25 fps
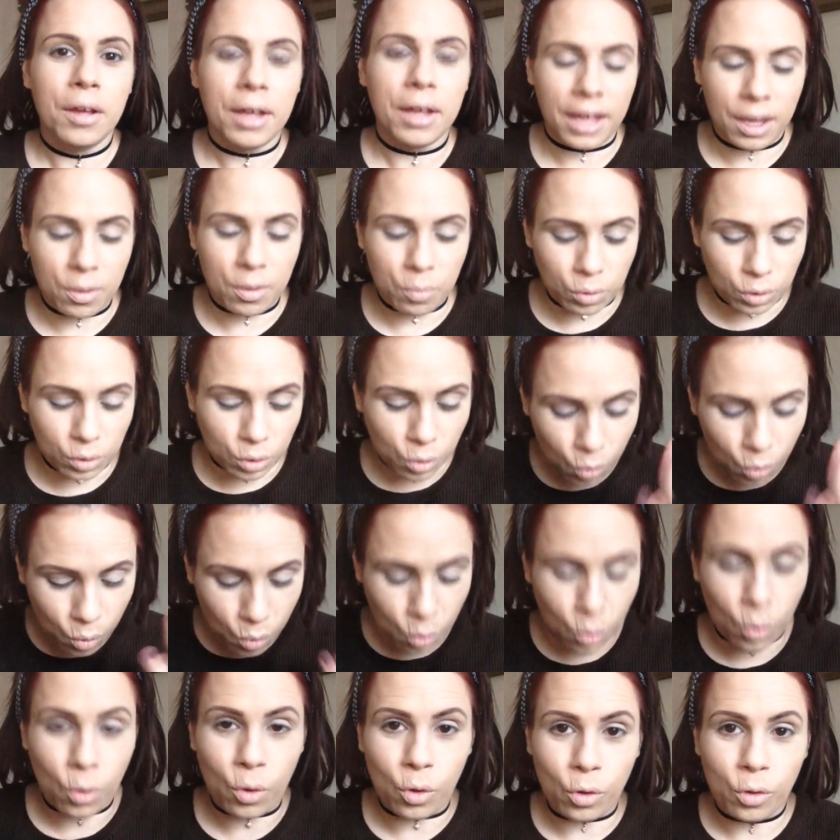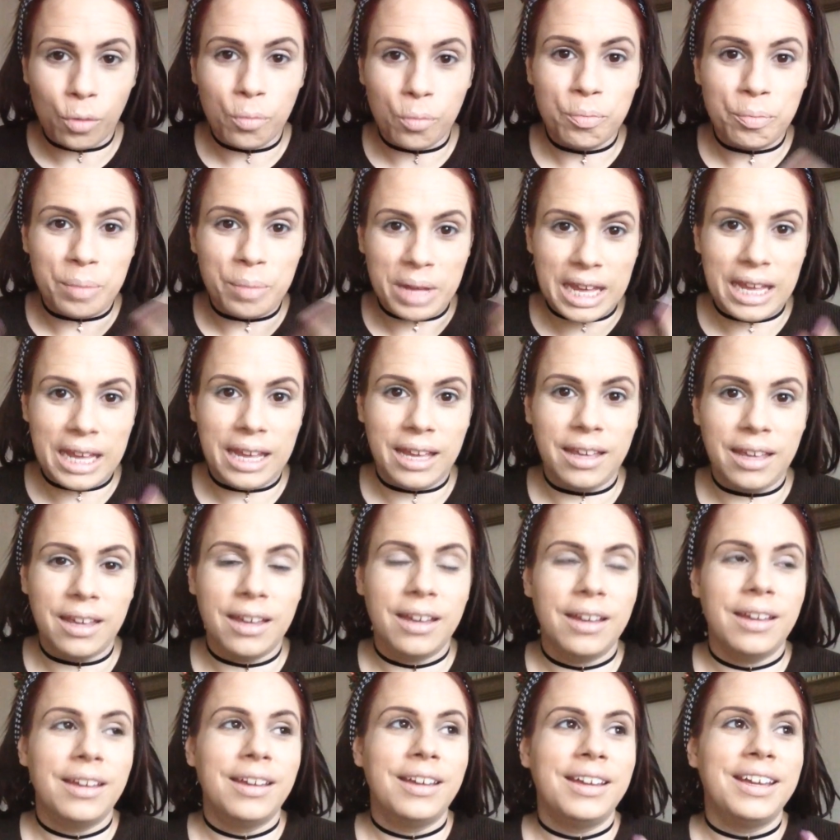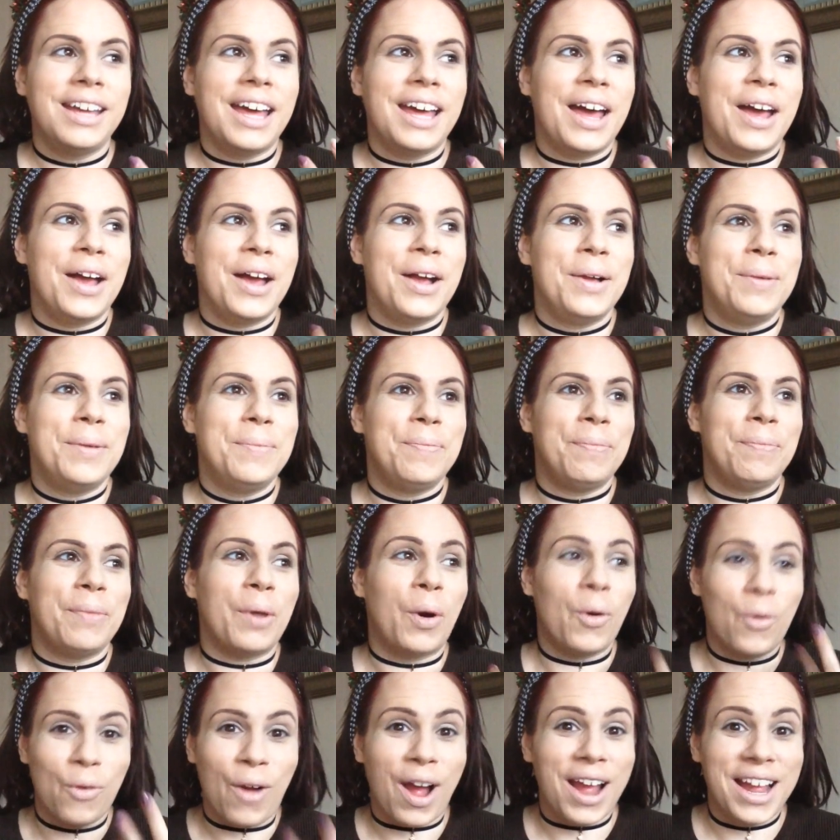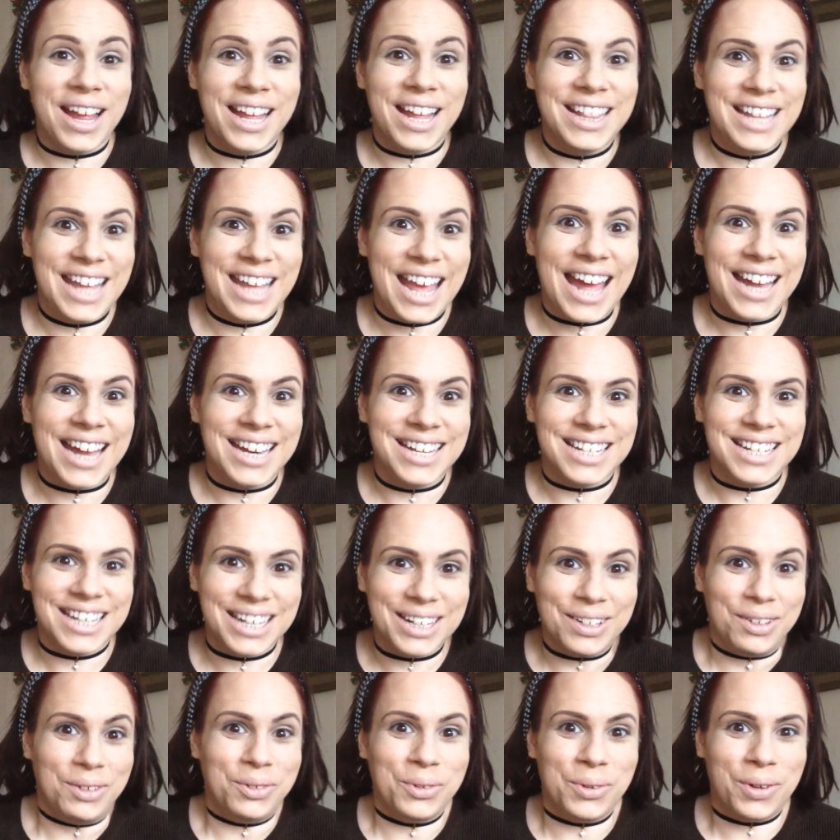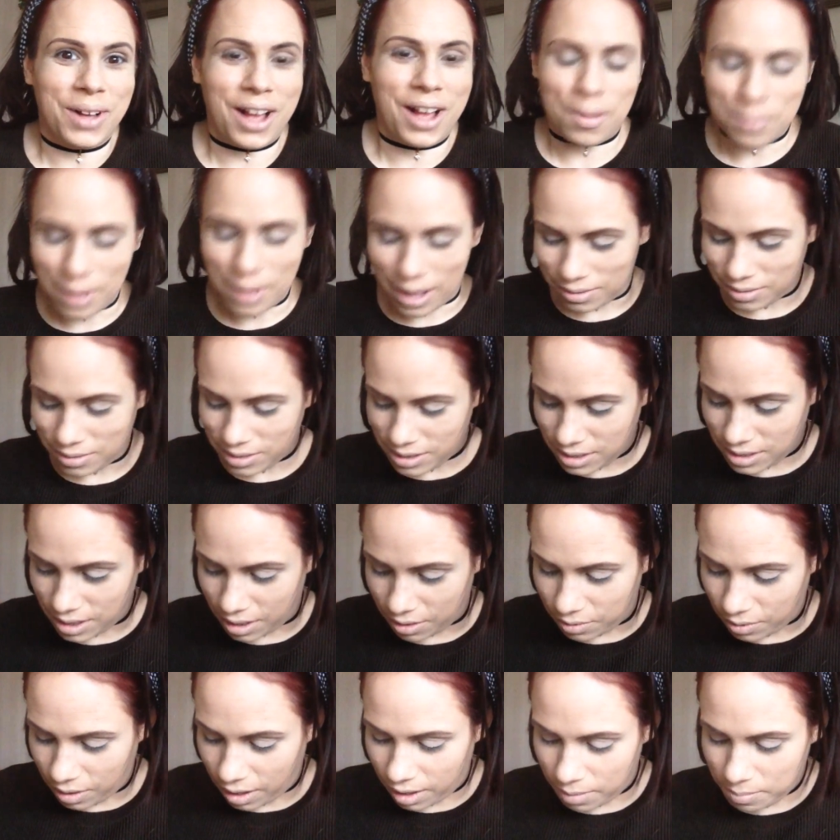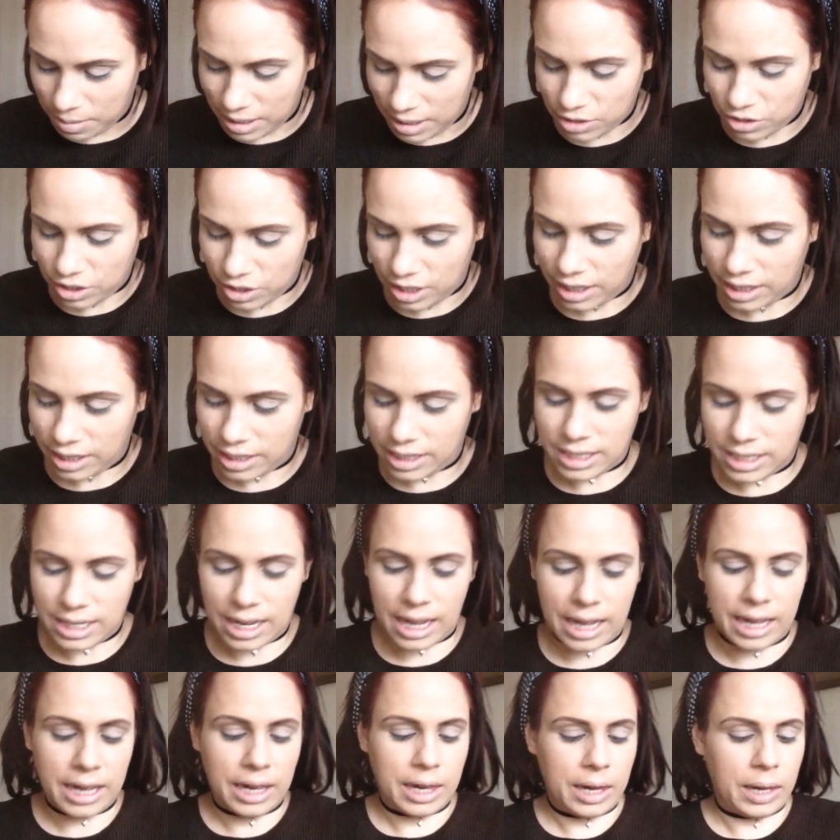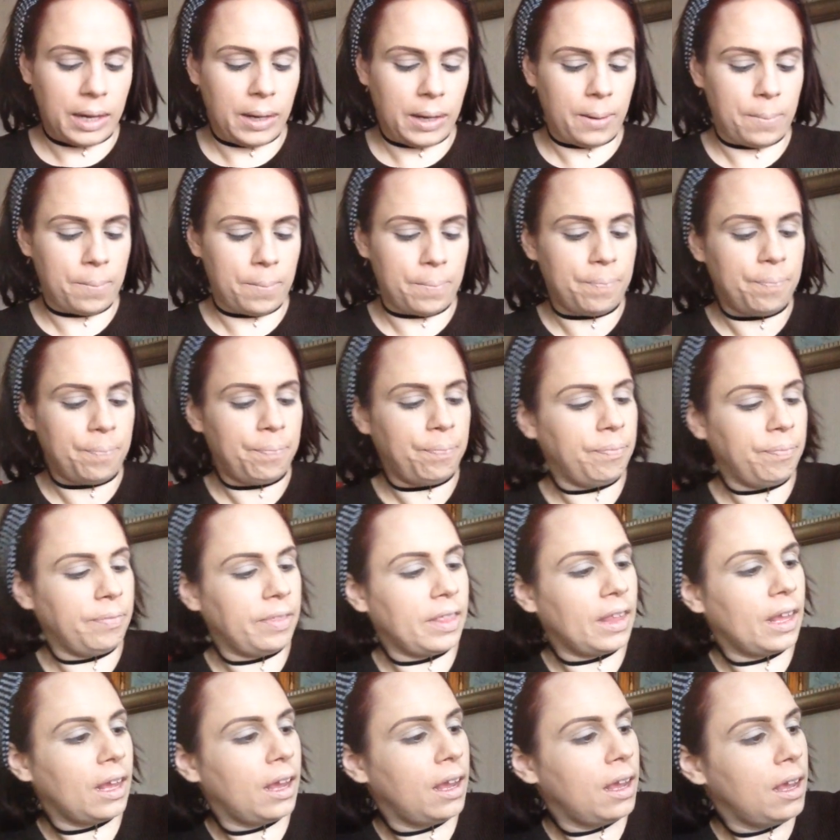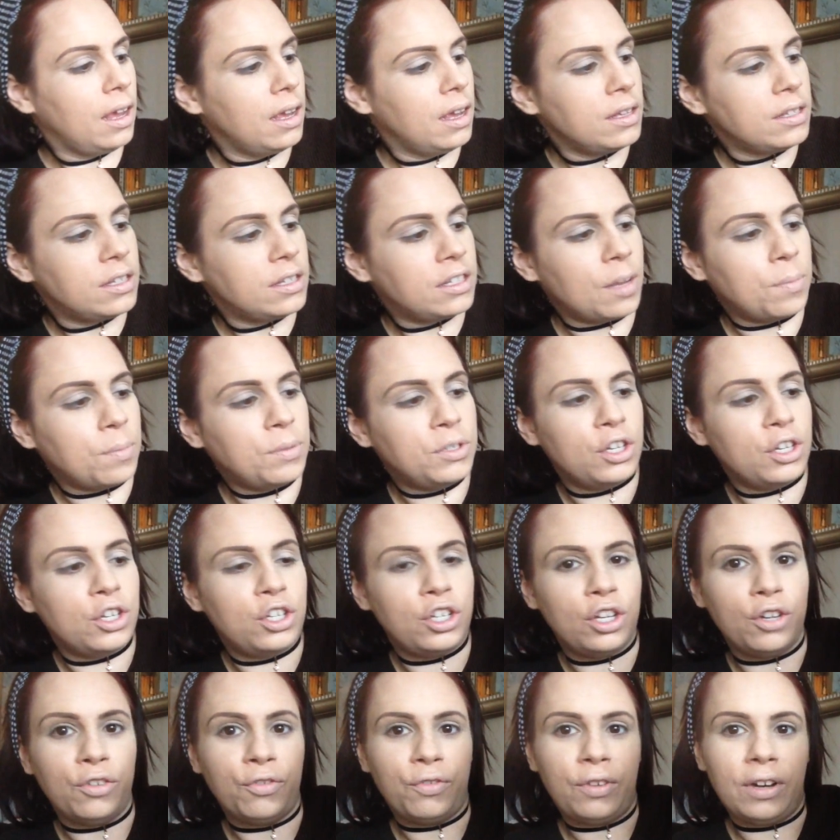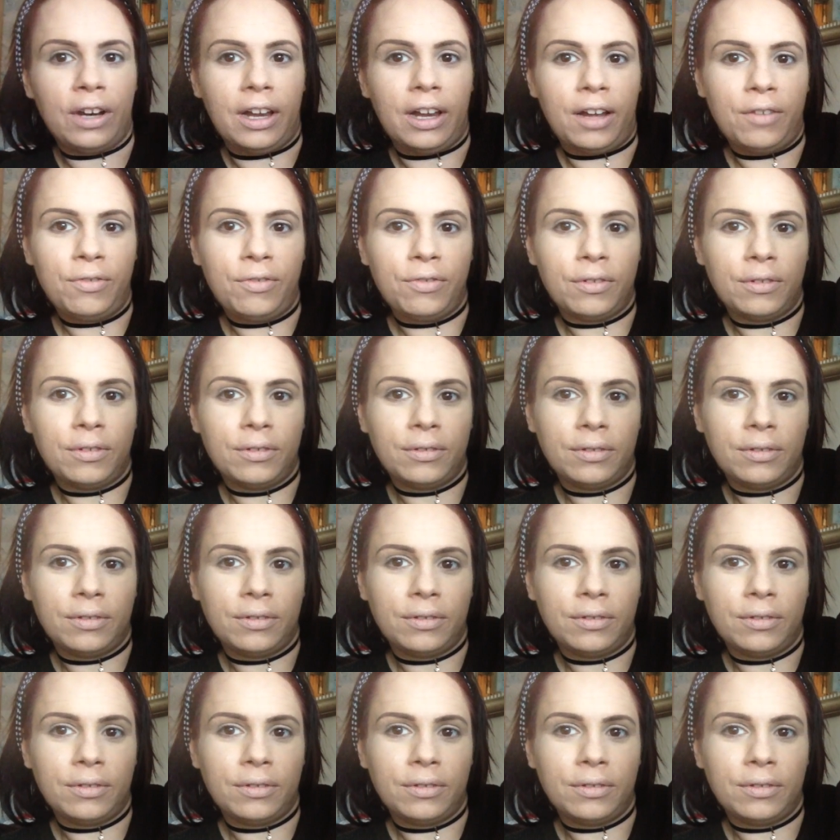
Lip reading: It will all be alright in the end. It will all come out. So I'm literally going to take Substitute for Love,